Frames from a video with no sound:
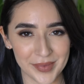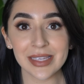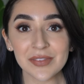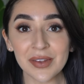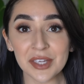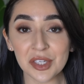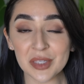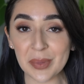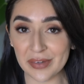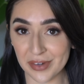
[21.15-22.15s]
This foundation
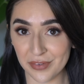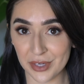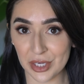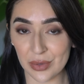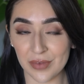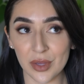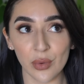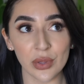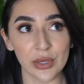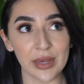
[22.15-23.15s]
is perfect for you if
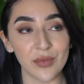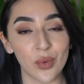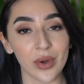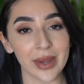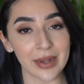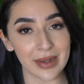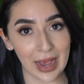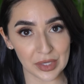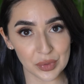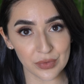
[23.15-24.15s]
you're looking for a
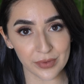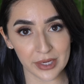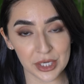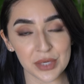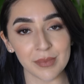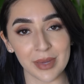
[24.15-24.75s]
natural finish,